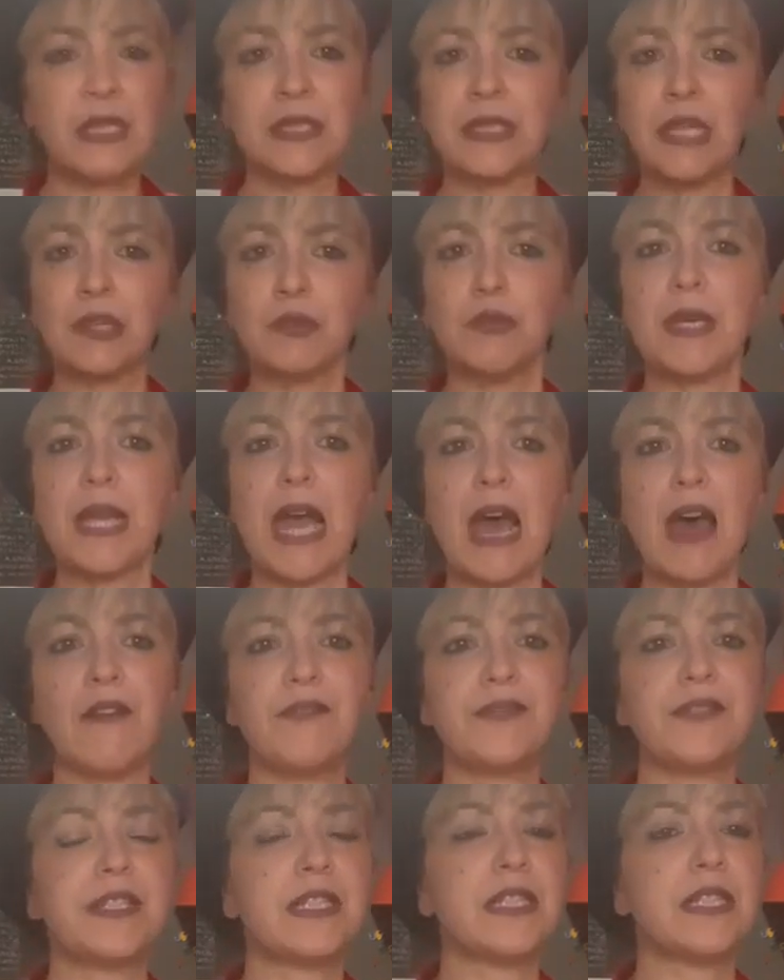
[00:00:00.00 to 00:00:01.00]
that we
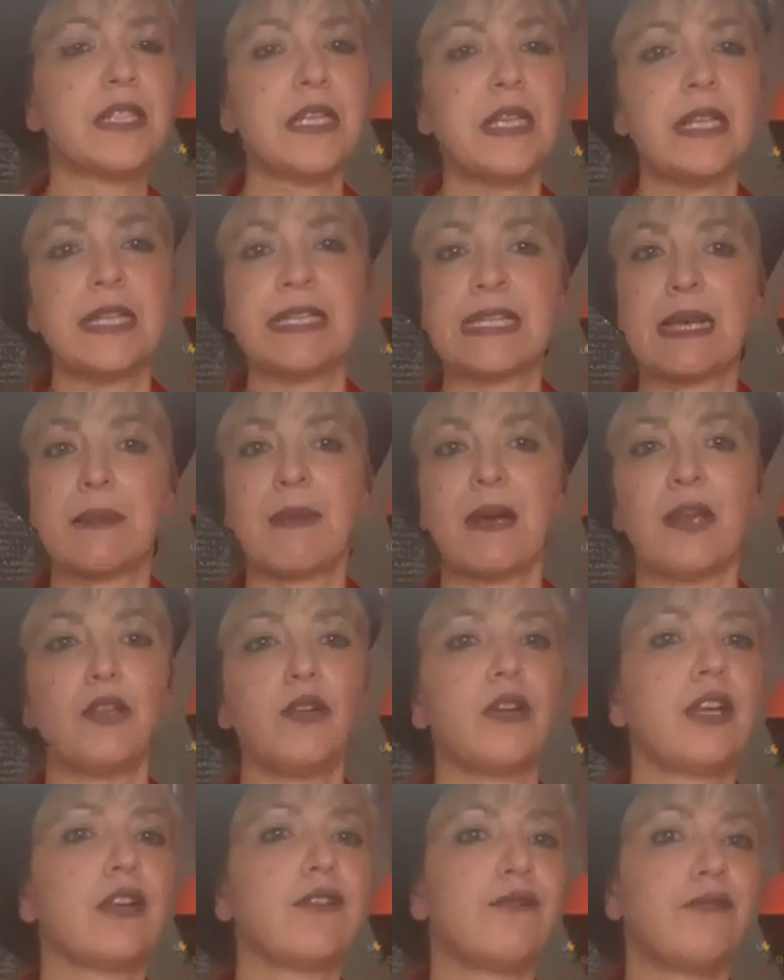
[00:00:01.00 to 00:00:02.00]
have the
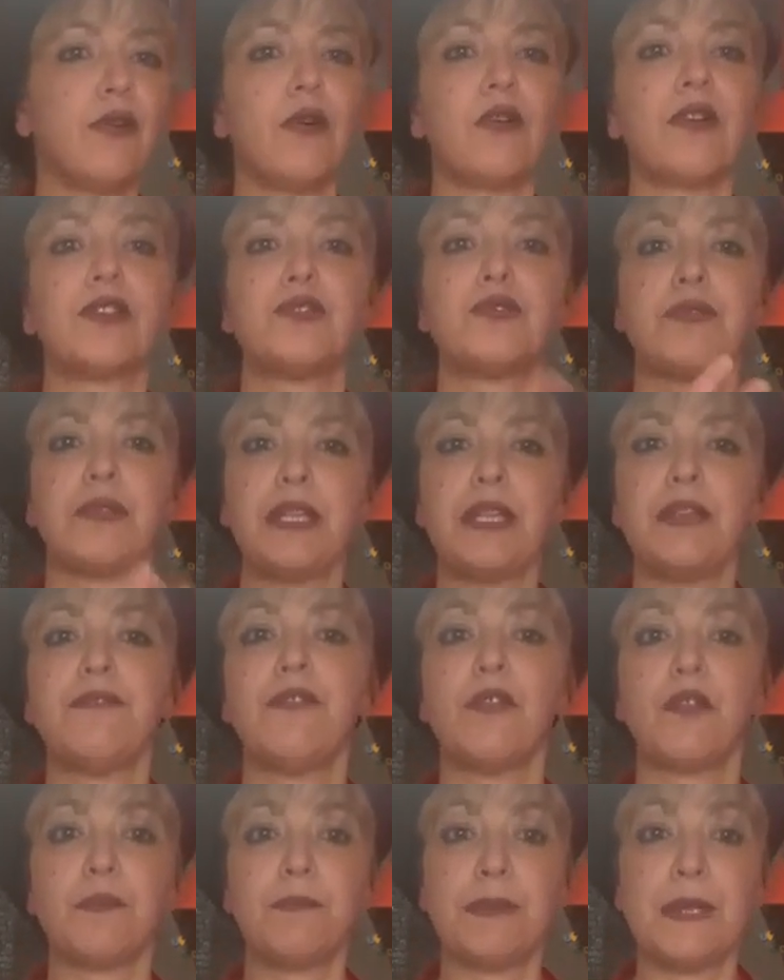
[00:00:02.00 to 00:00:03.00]
Zabaione for
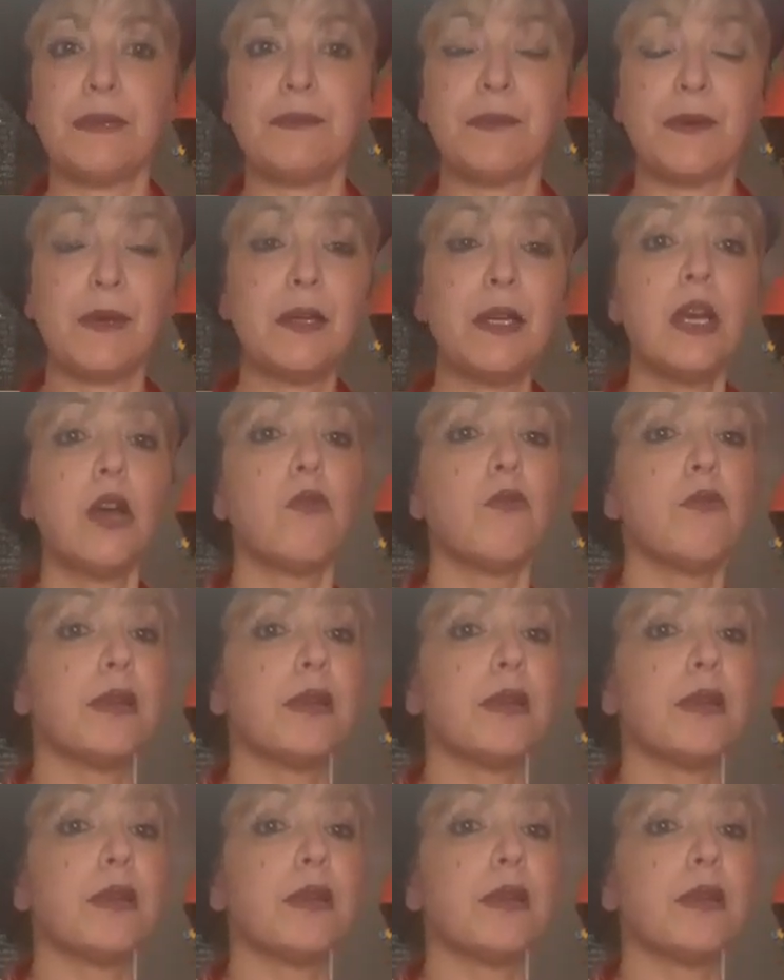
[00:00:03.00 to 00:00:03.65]
3-4 people,